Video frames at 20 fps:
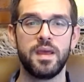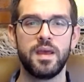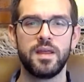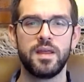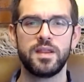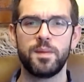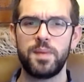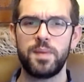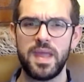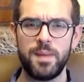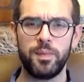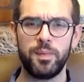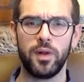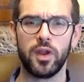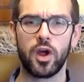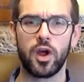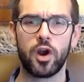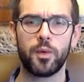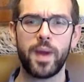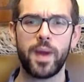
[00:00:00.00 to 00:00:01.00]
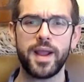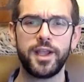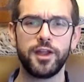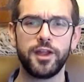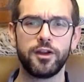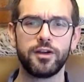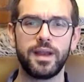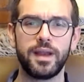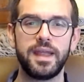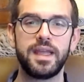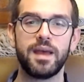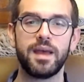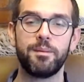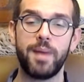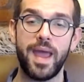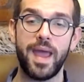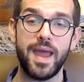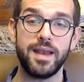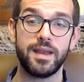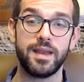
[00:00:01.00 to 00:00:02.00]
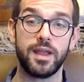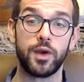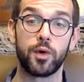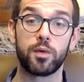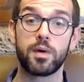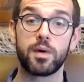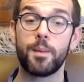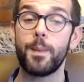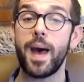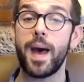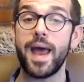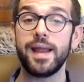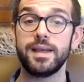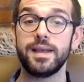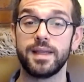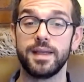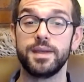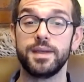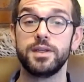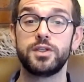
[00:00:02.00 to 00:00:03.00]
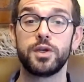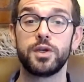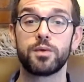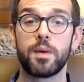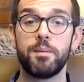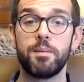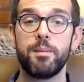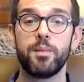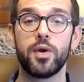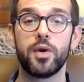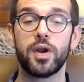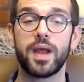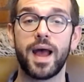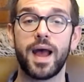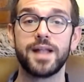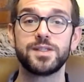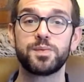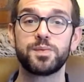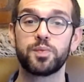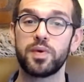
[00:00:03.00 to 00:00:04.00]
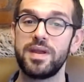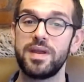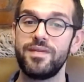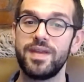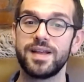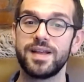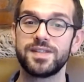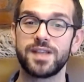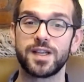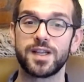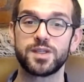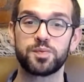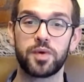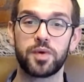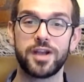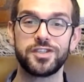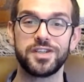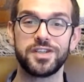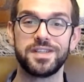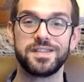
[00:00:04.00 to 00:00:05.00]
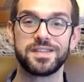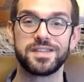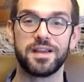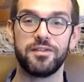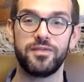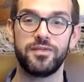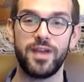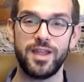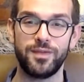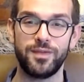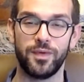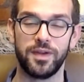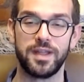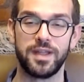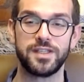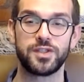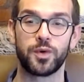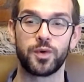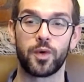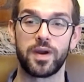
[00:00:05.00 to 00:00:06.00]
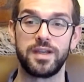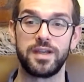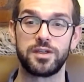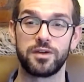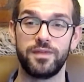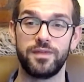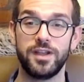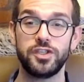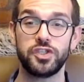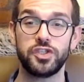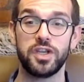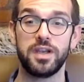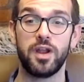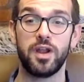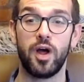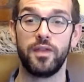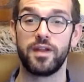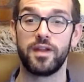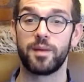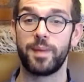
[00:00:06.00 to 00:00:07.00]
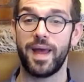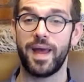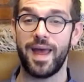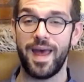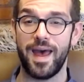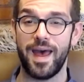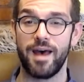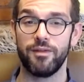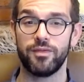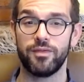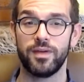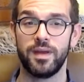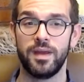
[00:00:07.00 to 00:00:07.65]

the people are regularly commanded or reminded to remember God's previous expressions of faithfulness or intervention on their behalf